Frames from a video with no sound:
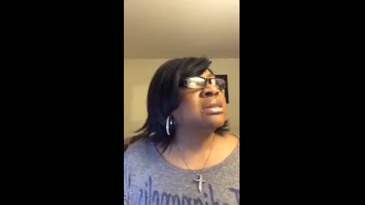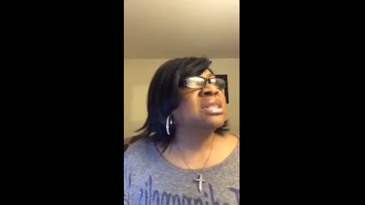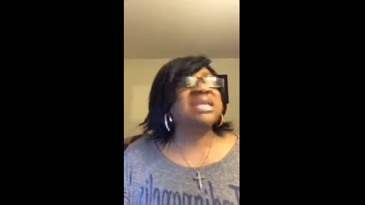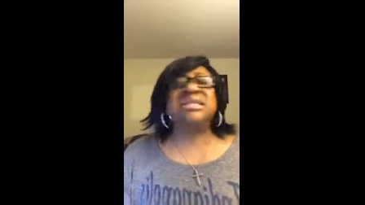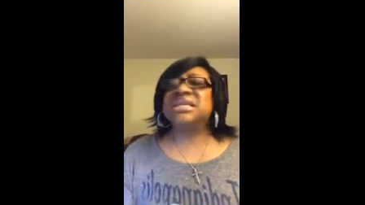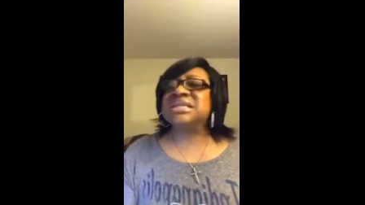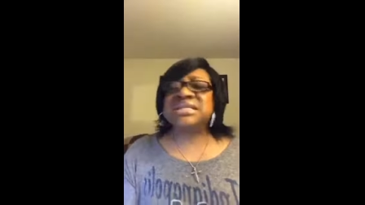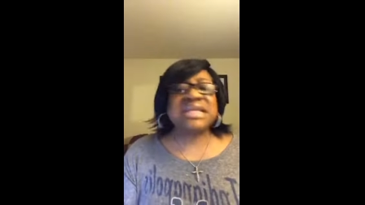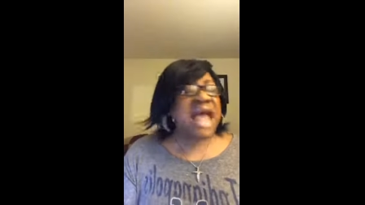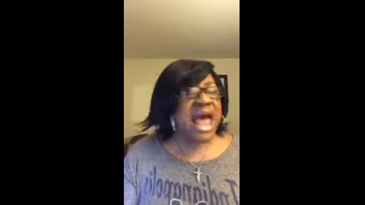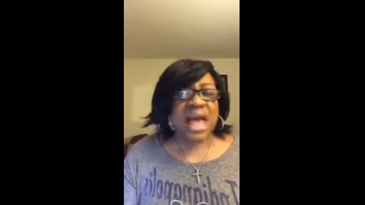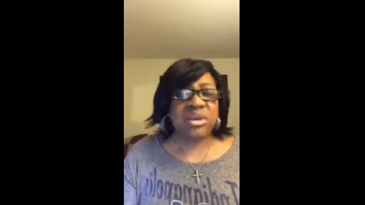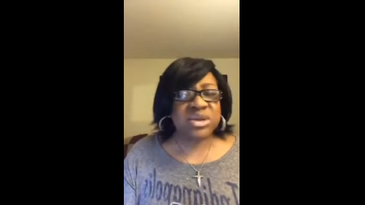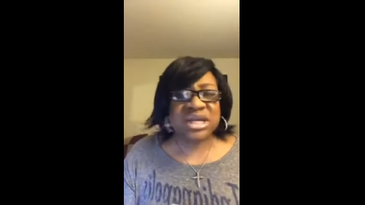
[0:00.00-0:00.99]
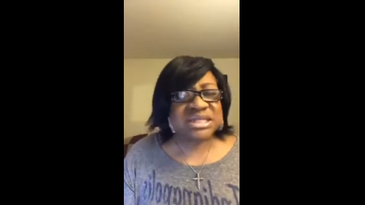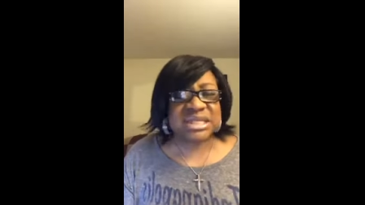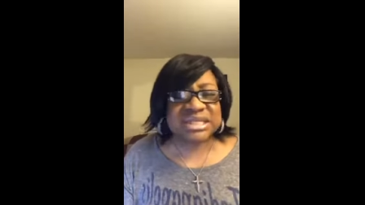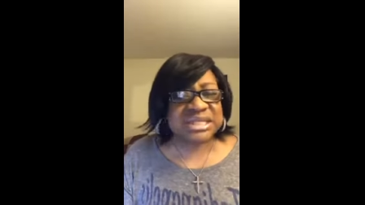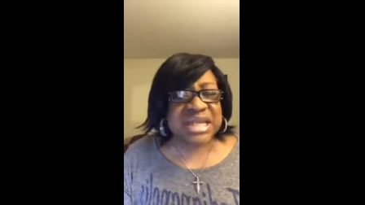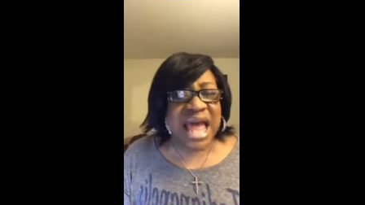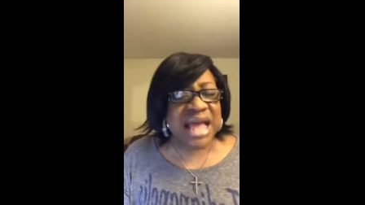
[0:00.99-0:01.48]
This is
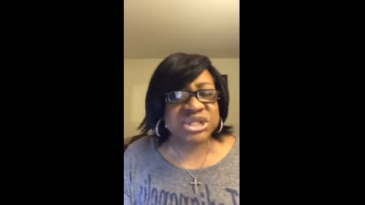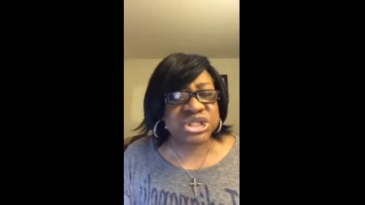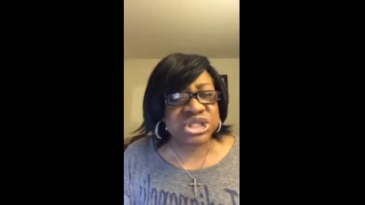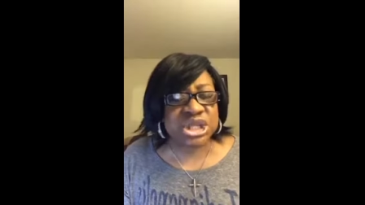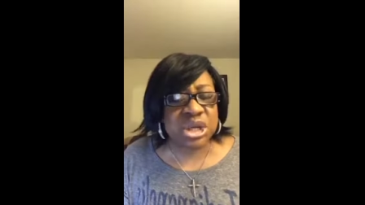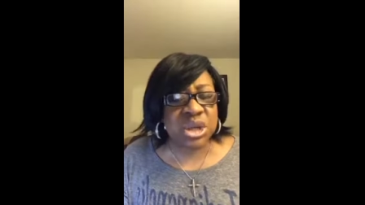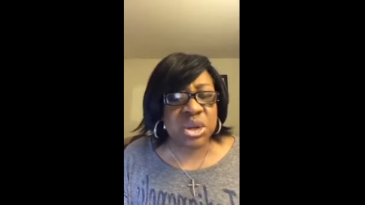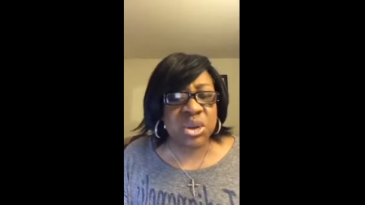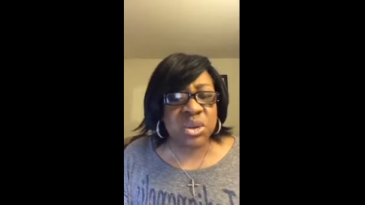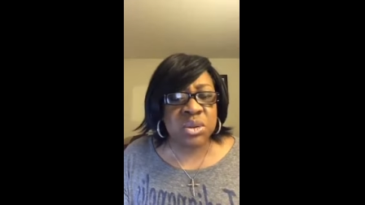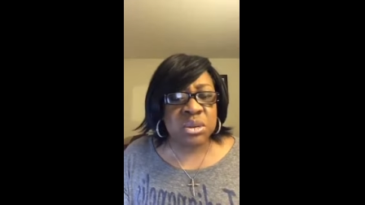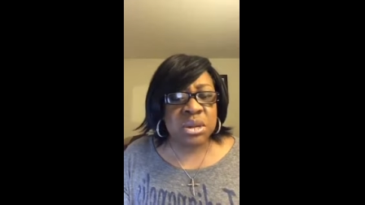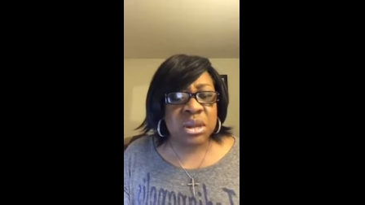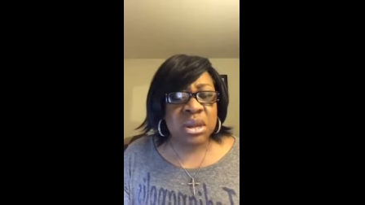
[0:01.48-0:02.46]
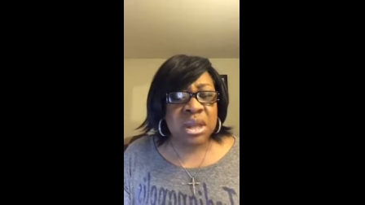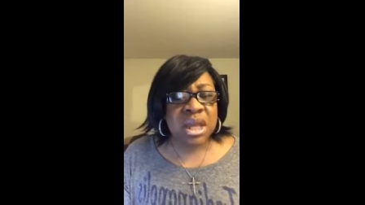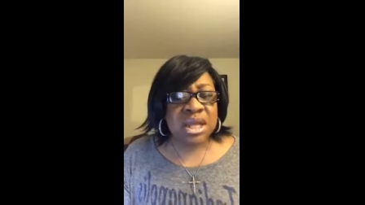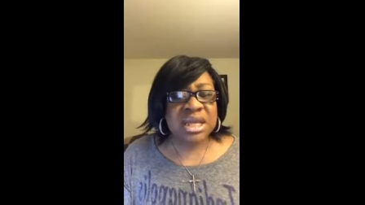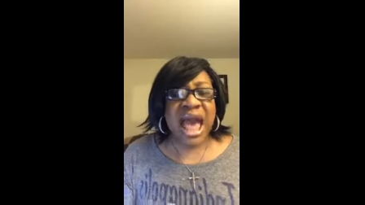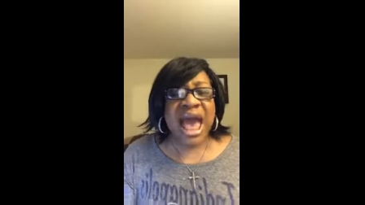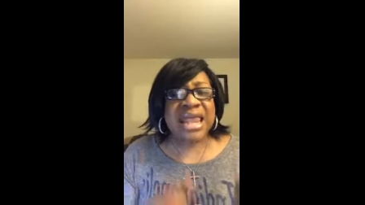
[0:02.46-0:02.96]
not you.
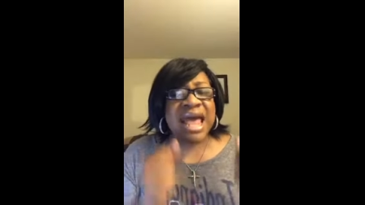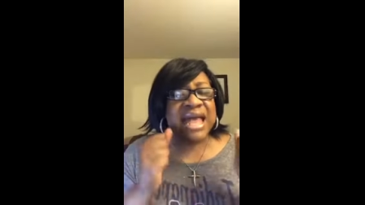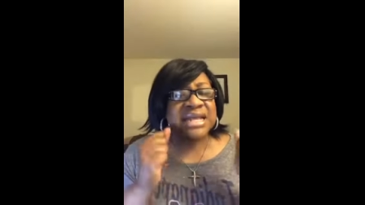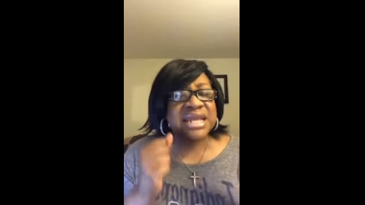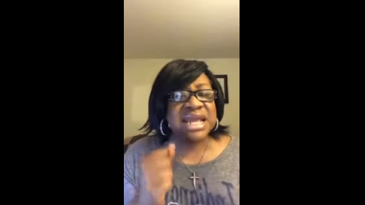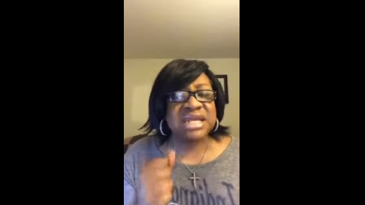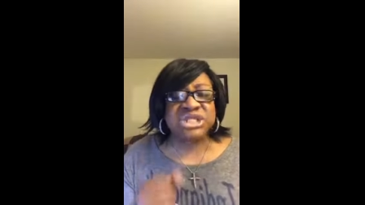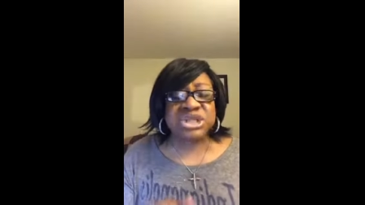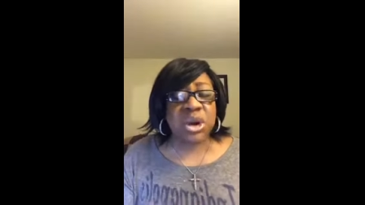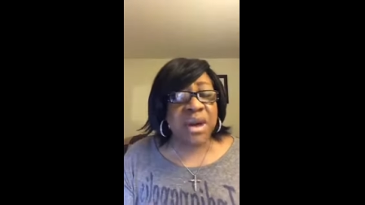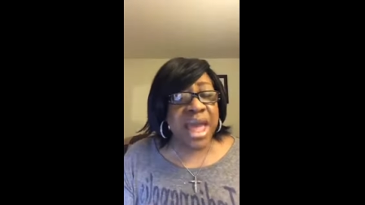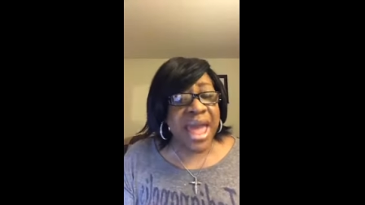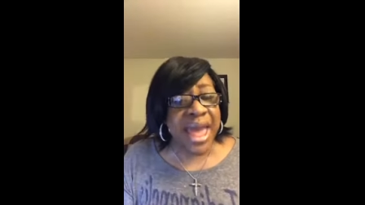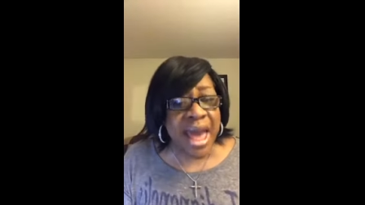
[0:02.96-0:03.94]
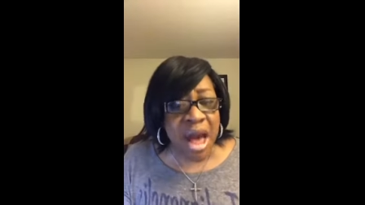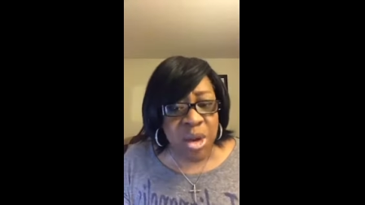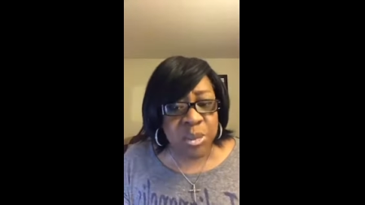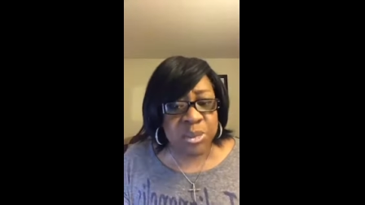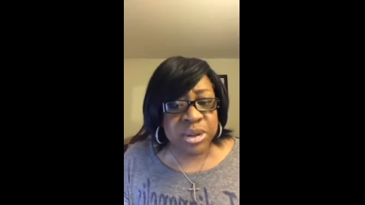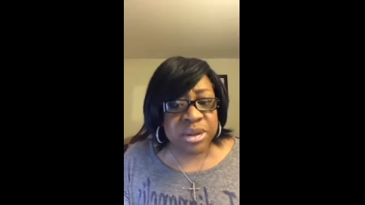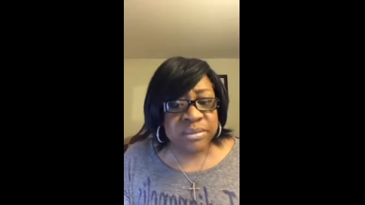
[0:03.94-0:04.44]
God, I need your help.